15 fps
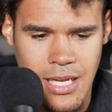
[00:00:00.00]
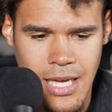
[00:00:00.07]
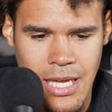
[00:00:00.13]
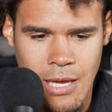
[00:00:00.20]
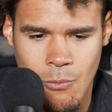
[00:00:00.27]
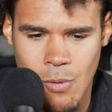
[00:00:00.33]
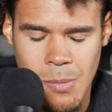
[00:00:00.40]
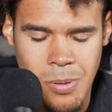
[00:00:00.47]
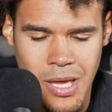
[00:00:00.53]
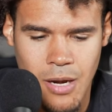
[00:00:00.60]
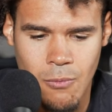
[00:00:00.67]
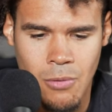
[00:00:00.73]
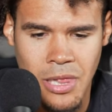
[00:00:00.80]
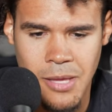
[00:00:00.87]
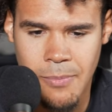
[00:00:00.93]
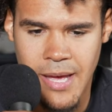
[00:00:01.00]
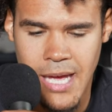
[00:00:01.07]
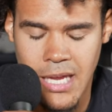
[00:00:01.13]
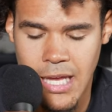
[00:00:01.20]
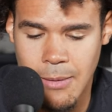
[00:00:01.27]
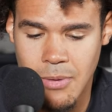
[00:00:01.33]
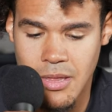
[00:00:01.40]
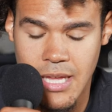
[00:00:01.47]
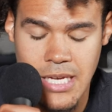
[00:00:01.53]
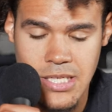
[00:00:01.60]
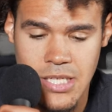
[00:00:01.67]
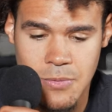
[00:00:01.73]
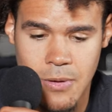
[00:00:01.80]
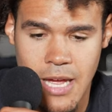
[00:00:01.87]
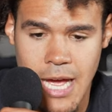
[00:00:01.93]
night and we played a really bad game and that's
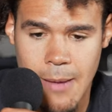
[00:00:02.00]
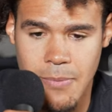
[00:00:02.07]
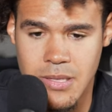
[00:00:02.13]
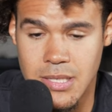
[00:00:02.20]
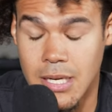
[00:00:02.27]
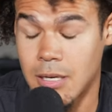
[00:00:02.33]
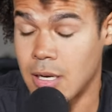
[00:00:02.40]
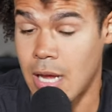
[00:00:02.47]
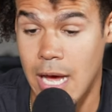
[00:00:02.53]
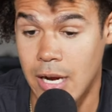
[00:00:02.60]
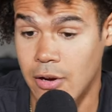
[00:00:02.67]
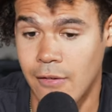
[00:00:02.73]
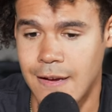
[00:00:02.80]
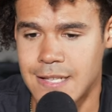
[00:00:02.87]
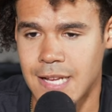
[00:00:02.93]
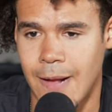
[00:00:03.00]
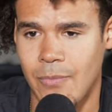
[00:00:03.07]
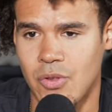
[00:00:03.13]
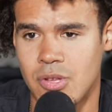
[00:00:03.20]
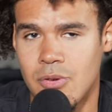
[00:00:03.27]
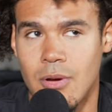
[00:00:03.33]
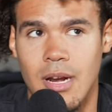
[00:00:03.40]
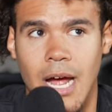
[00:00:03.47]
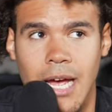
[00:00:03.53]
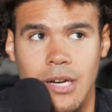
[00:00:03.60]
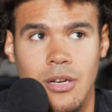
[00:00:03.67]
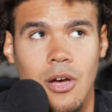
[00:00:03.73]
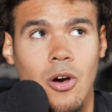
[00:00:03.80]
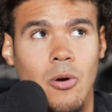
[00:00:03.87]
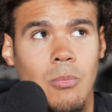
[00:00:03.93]
just what happens. Like, not a great time to do it. I
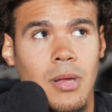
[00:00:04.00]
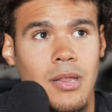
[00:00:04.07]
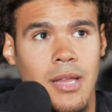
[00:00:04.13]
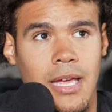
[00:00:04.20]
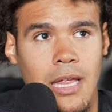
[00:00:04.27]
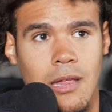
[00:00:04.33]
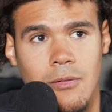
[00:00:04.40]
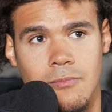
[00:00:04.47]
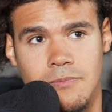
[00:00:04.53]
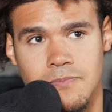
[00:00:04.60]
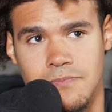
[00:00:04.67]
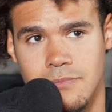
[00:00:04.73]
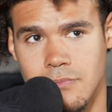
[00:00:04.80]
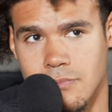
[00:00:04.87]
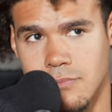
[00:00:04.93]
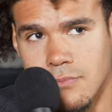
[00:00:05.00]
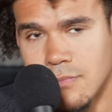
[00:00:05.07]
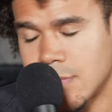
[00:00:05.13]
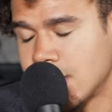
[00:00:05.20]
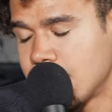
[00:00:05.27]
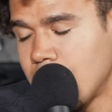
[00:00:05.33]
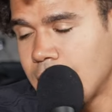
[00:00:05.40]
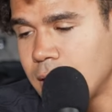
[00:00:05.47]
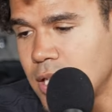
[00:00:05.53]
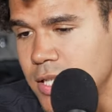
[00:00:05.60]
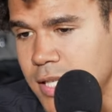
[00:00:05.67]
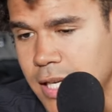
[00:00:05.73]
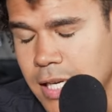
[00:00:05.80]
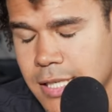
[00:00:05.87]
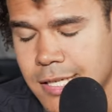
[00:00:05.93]
know, but like, it's not going to
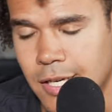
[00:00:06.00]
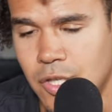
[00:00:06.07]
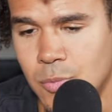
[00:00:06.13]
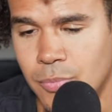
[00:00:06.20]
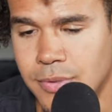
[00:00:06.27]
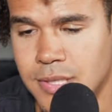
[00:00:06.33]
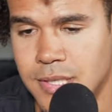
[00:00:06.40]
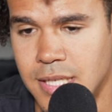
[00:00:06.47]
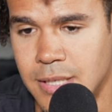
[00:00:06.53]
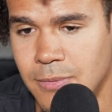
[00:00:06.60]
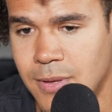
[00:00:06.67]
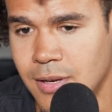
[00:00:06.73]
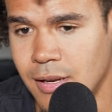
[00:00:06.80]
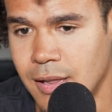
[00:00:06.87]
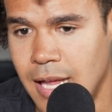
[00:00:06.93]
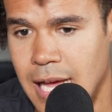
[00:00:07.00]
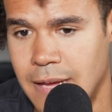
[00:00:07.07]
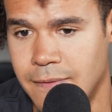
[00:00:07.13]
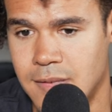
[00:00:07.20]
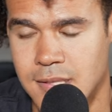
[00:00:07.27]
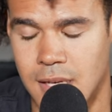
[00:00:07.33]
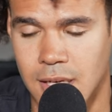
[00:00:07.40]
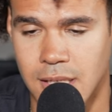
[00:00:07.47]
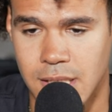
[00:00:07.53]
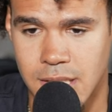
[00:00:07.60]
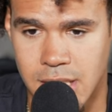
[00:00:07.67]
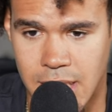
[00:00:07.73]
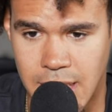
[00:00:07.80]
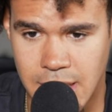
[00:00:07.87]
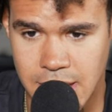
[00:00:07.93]
change how you proceed with your life. It's not going to
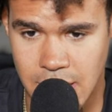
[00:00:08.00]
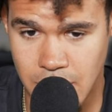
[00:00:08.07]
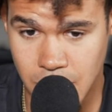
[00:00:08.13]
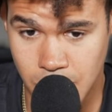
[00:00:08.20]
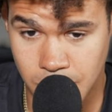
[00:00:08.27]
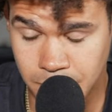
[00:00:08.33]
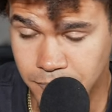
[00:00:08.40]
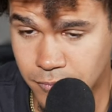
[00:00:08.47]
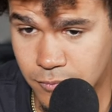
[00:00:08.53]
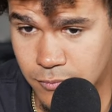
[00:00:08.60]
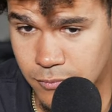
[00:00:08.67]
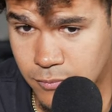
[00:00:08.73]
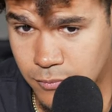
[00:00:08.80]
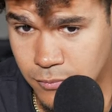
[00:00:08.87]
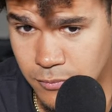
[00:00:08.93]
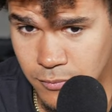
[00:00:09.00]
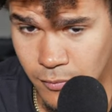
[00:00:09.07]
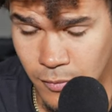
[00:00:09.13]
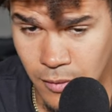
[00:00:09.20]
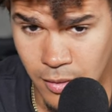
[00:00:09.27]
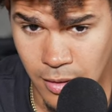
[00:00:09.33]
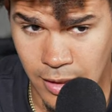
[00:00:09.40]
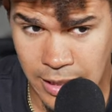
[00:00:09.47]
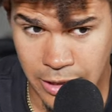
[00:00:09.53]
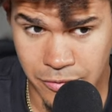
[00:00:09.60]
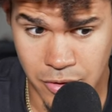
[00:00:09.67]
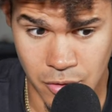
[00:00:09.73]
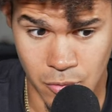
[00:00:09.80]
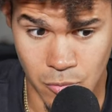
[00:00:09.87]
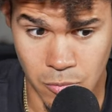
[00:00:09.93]
change how
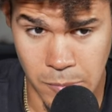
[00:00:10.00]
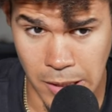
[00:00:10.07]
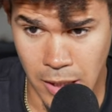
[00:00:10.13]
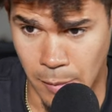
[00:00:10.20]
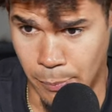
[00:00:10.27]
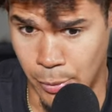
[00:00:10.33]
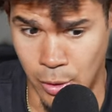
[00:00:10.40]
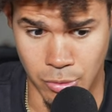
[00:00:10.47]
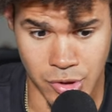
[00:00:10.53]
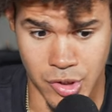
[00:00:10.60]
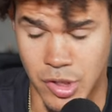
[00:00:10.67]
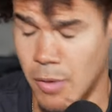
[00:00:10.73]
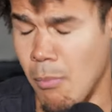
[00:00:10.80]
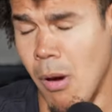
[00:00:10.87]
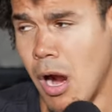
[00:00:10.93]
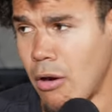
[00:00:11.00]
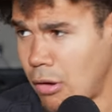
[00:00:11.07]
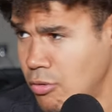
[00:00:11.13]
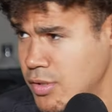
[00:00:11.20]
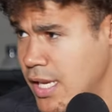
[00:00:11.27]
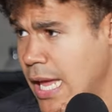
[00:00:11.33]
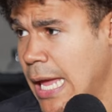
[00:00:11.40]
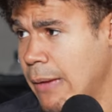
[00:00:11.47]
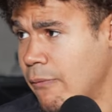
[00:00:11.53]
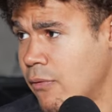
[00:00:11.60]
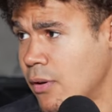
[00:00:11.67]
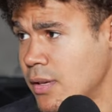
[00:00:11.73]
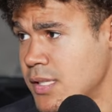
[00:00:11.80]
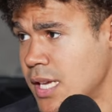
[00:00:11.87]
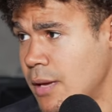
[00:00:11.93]
you approach tomorrow's game,
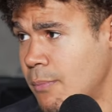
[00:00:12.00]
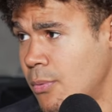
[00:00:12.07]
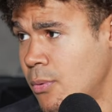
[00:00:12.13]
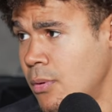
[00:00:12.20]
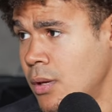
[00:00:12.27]
for example.